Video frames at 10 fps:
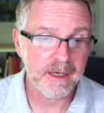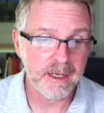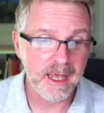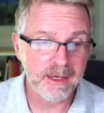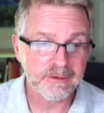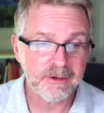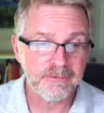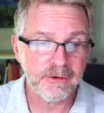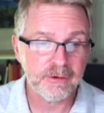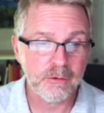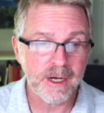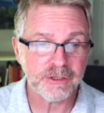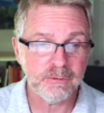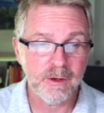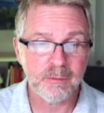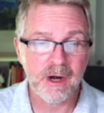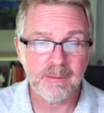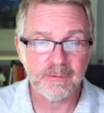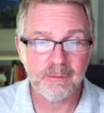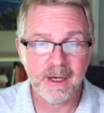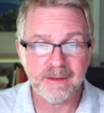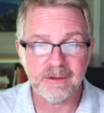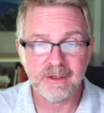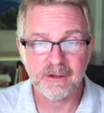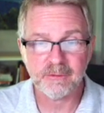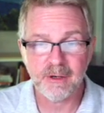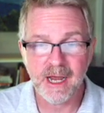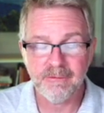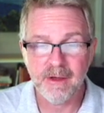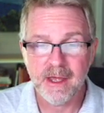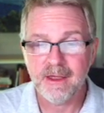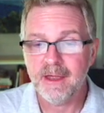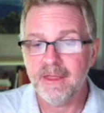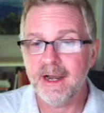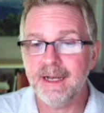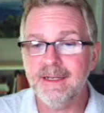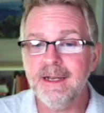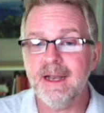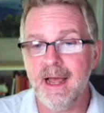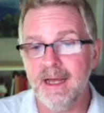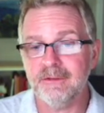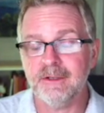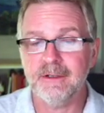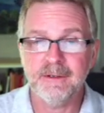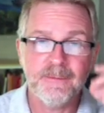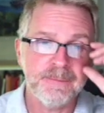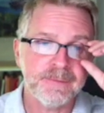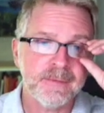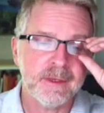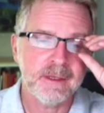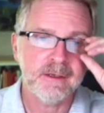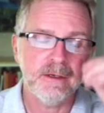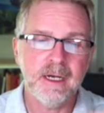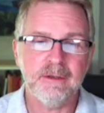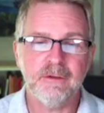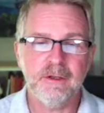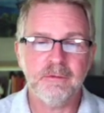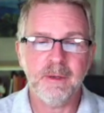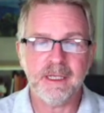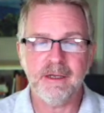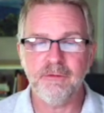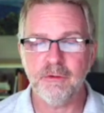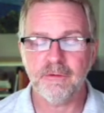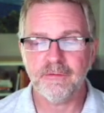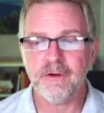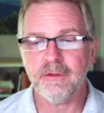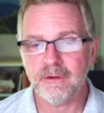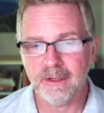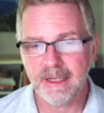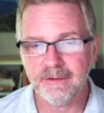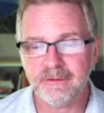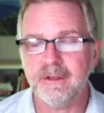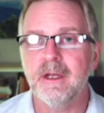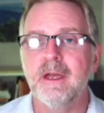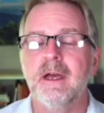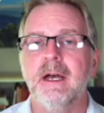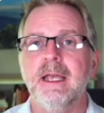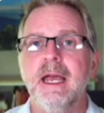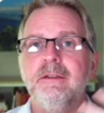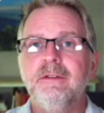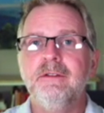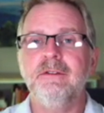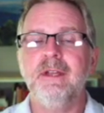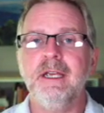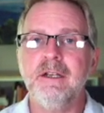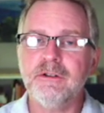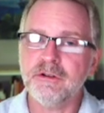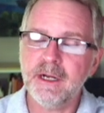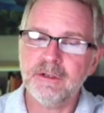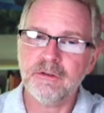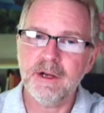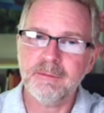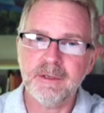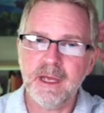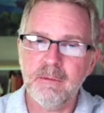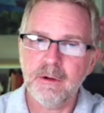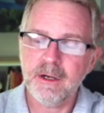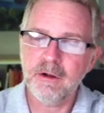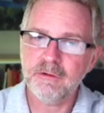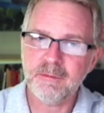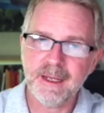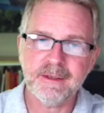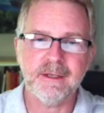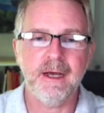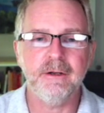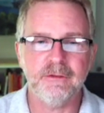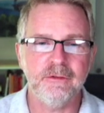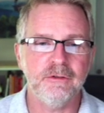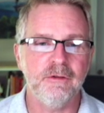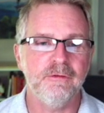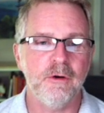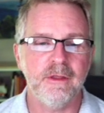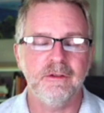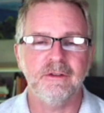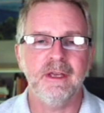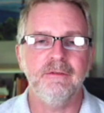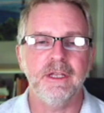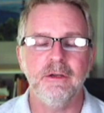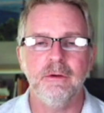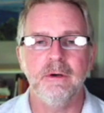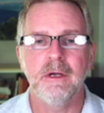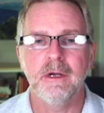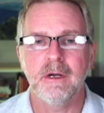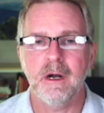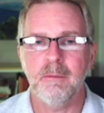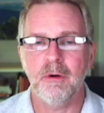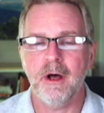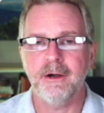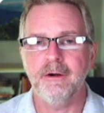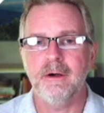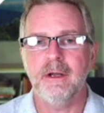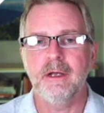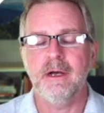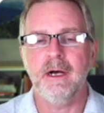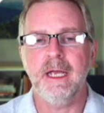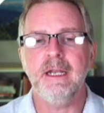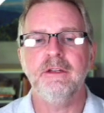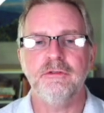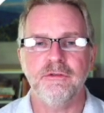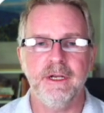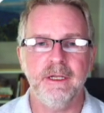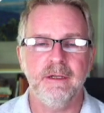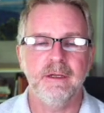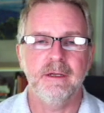ask it a further question. What problems might this customer have that I didn't ask? Right? So this might give you a further list. Again, since it's taking your transcript and what it knows about the titles and so forth, it's giving you a broader industry